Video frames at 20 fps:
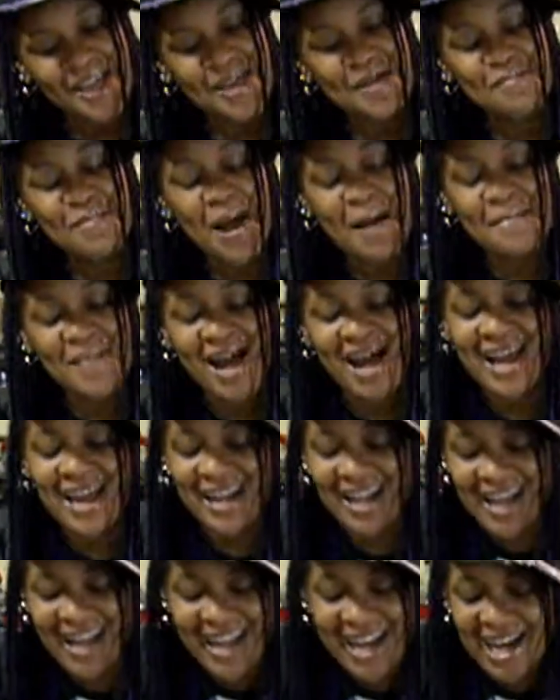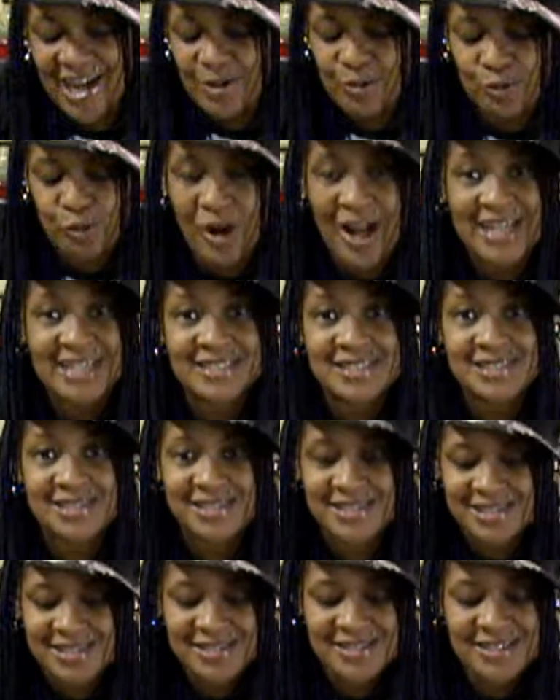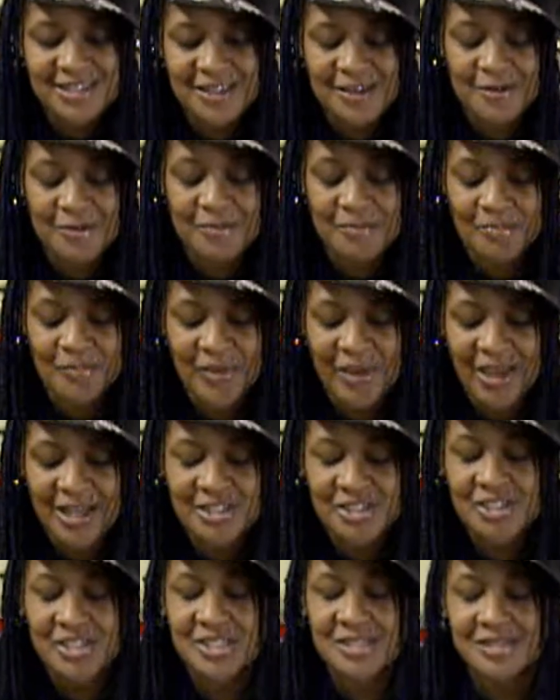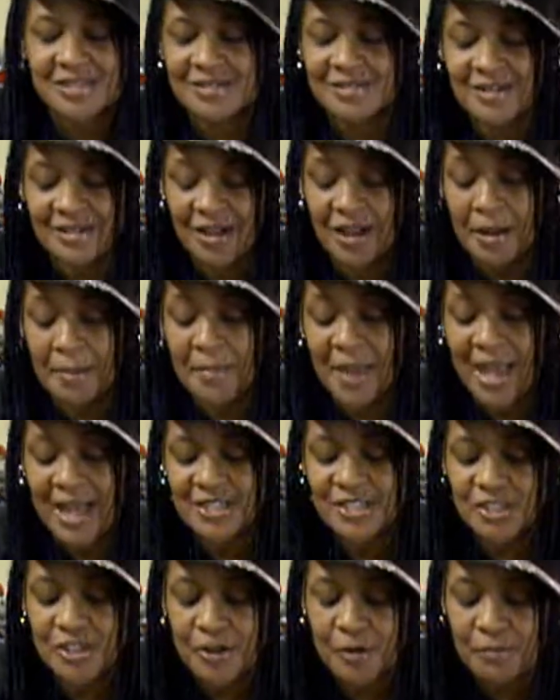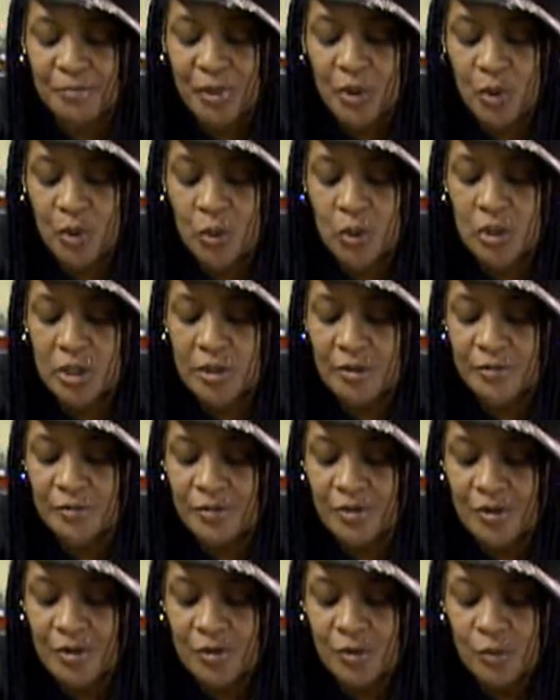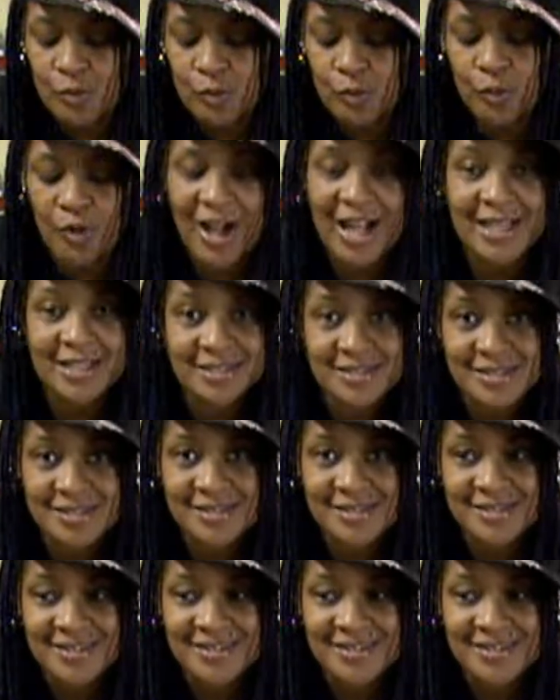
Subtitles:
In my mind I had rice. I just imagined a bowl of rice.